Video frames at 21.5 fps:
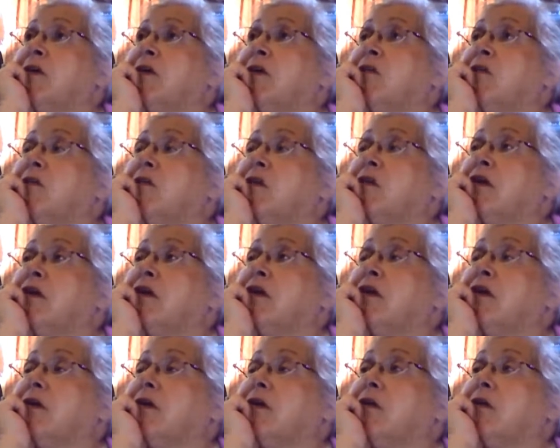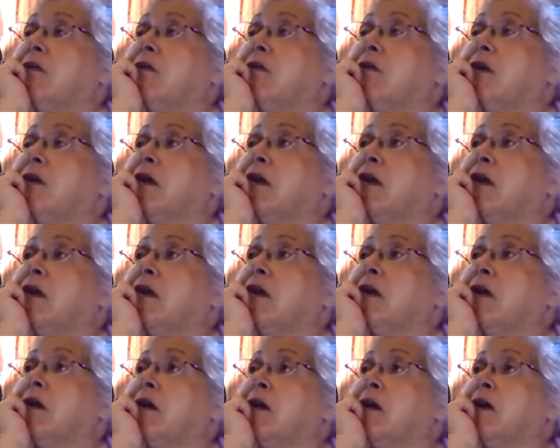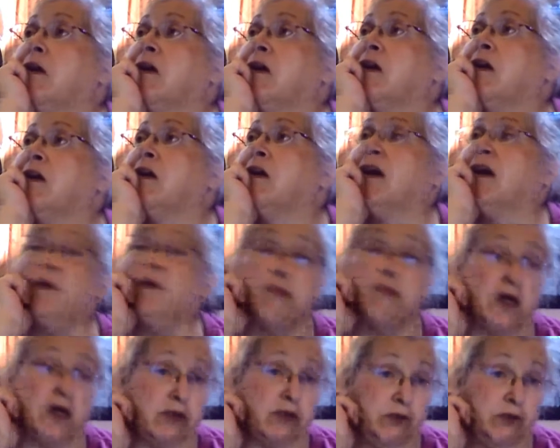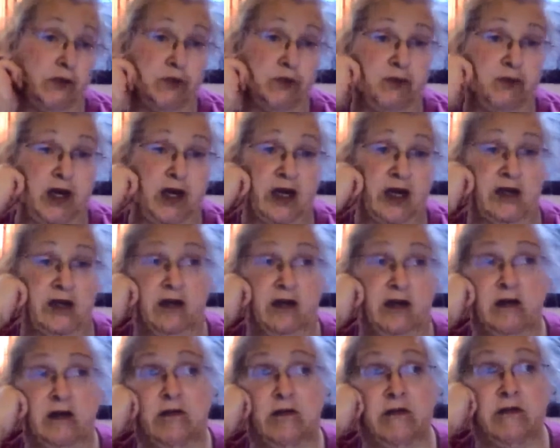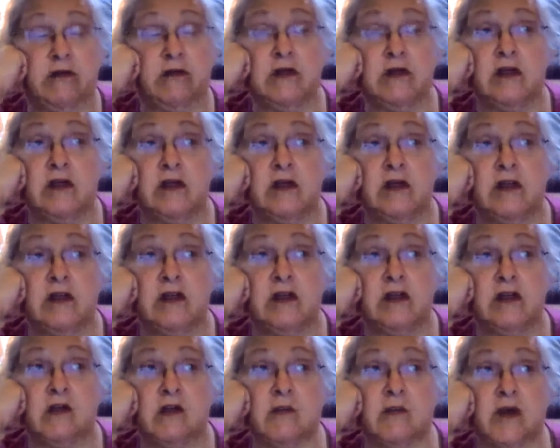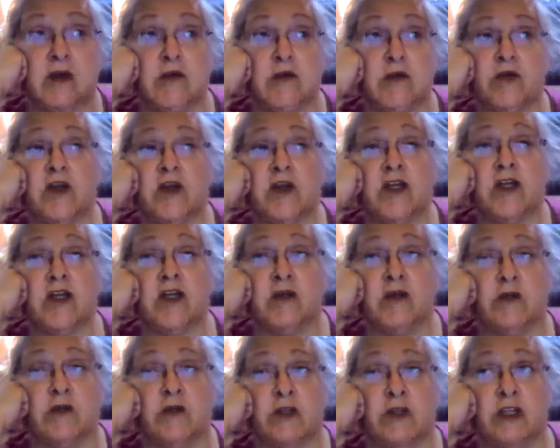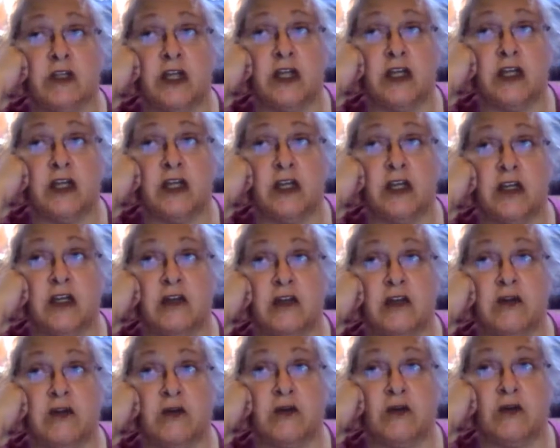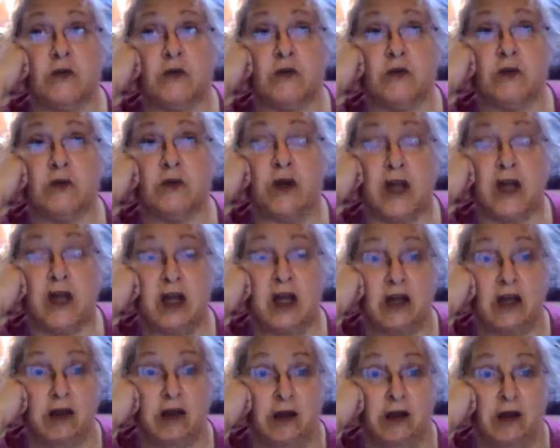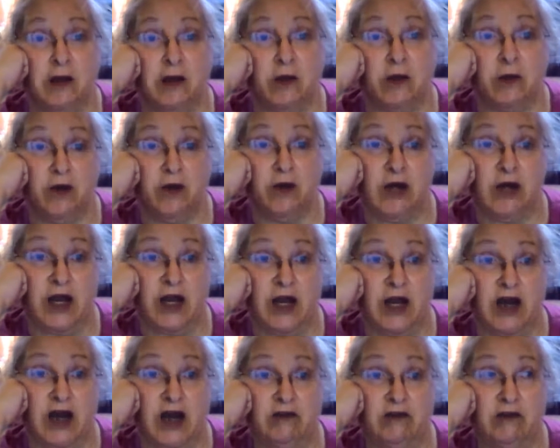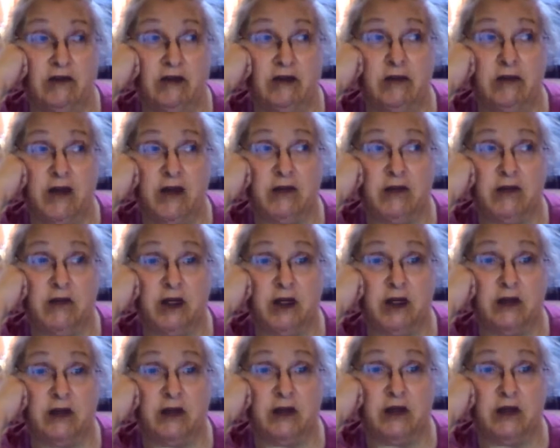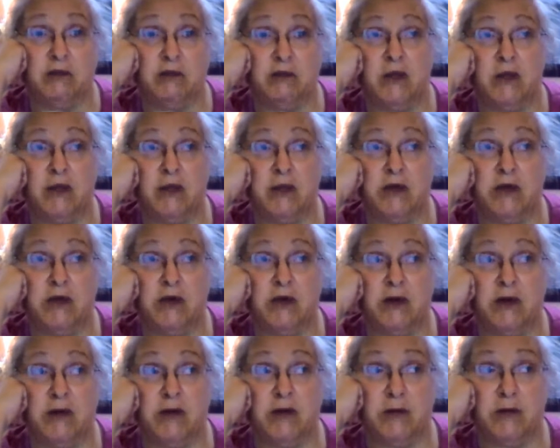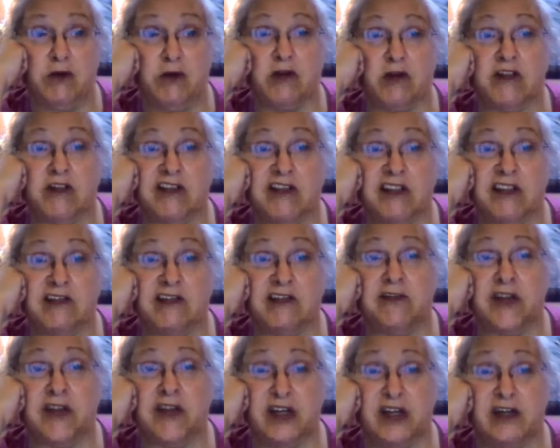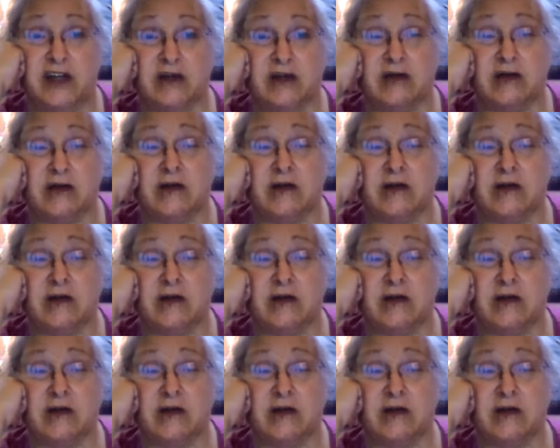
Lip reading: Holy moly. About 9 months was bad enough. And then my friend Linda was saying that, you know, when they have that baby drops about 6 feet.